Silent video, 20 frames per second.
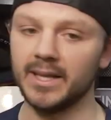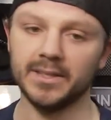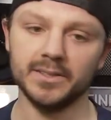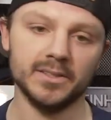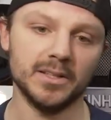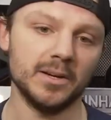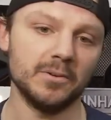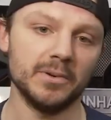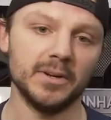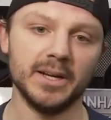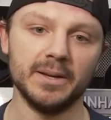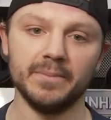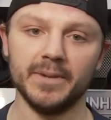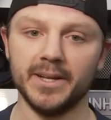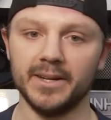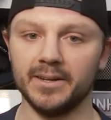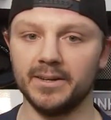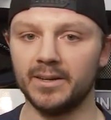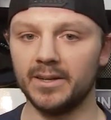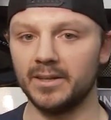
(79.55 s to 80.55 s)
That's not what I
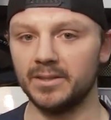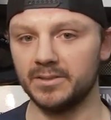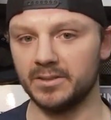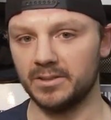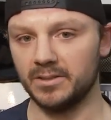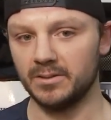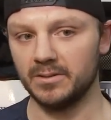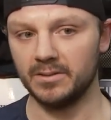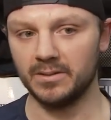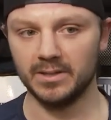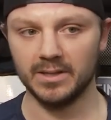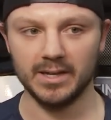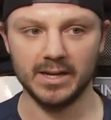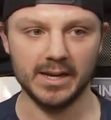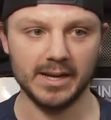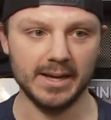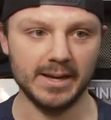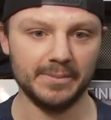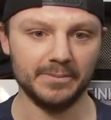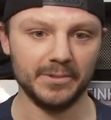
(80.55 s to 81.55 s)
meant at all. So
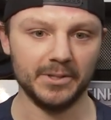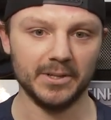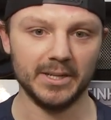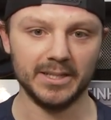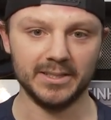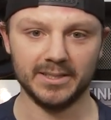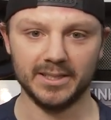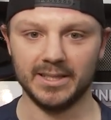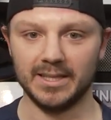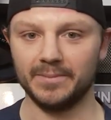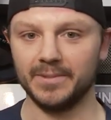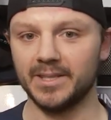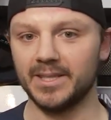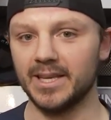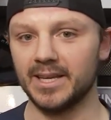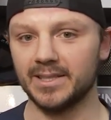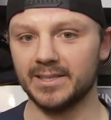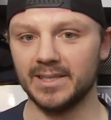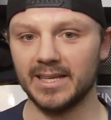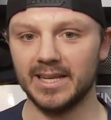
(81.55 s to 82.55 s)
you know, I sent them a
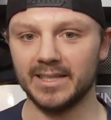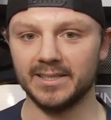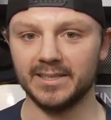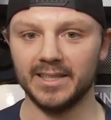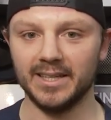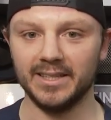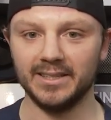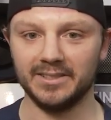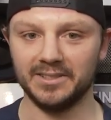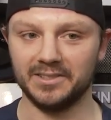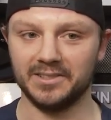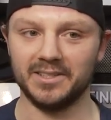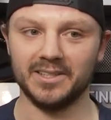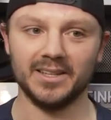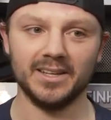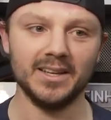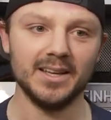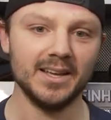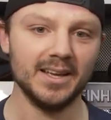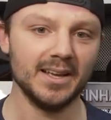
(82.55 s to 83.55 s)
text last night just
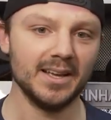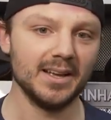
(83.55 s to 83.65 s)
to